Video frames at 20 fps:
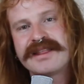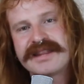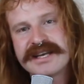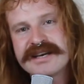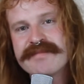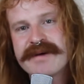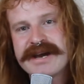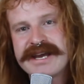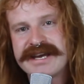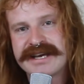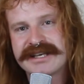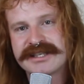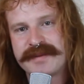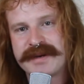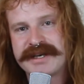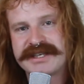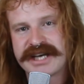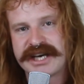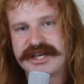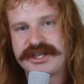I think my
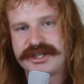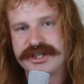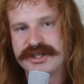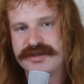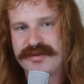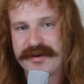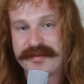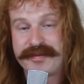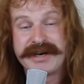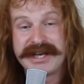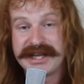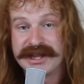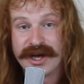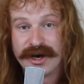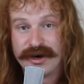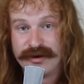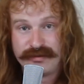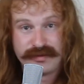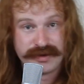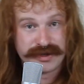expectations were pretty
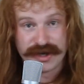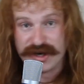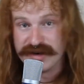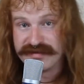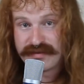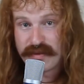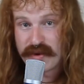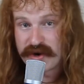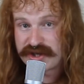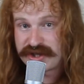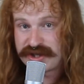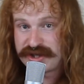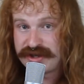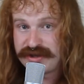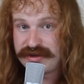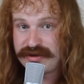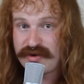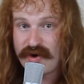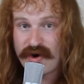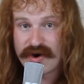low with Overwatch
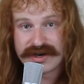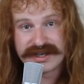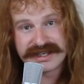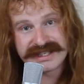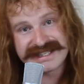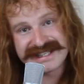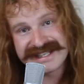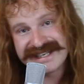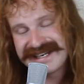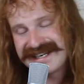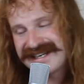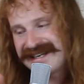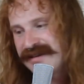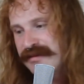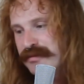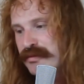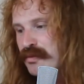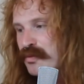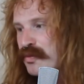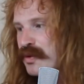2,
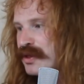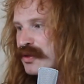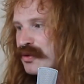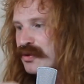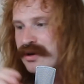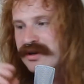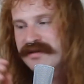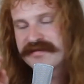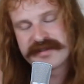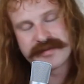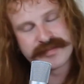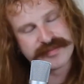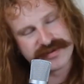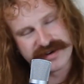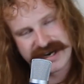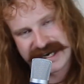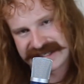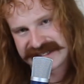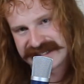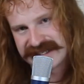honestly, with all of the
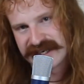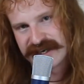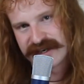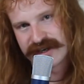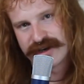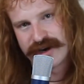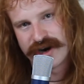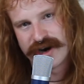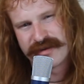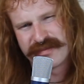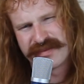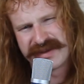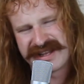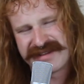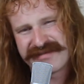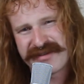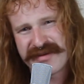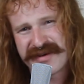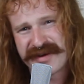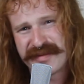press that it got,
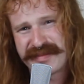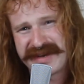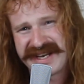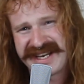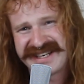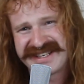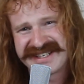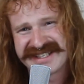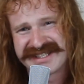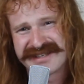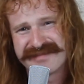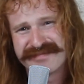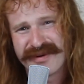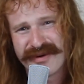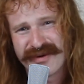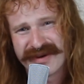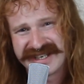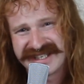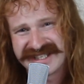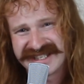with everyone being
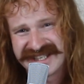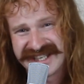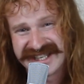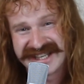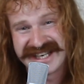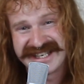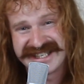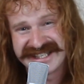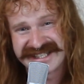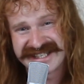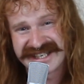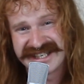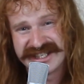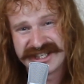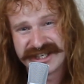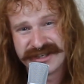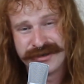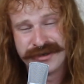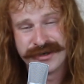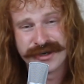disappointed that they
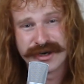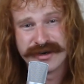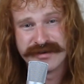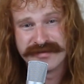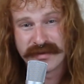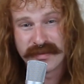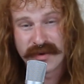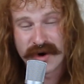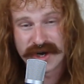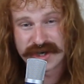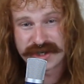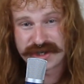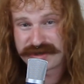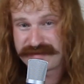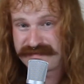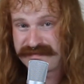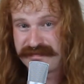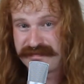discontinued Overwatch.